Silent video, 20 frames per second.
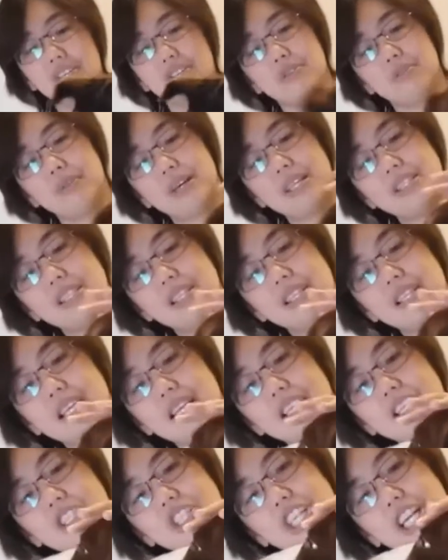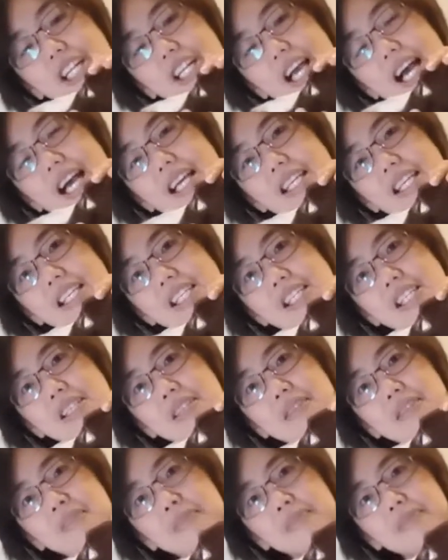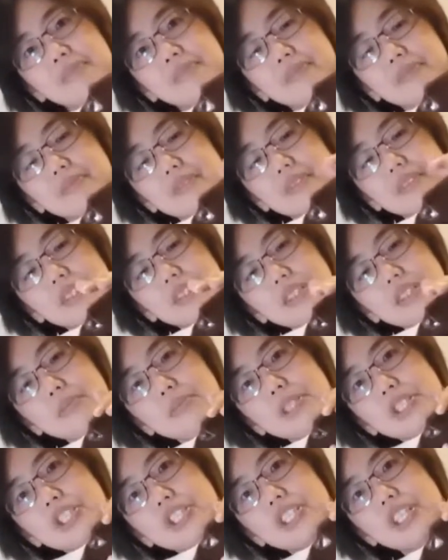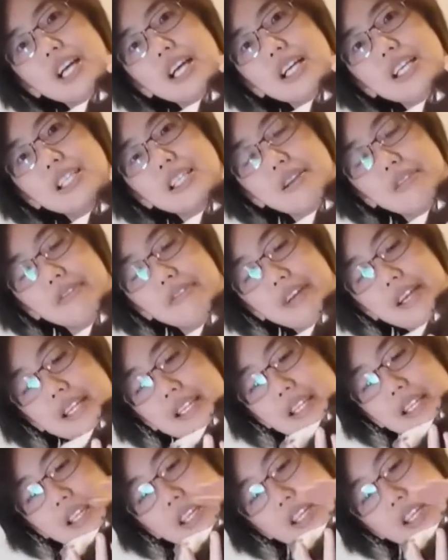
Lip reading: So once again, check the eyes. Make sure the eyes are fine.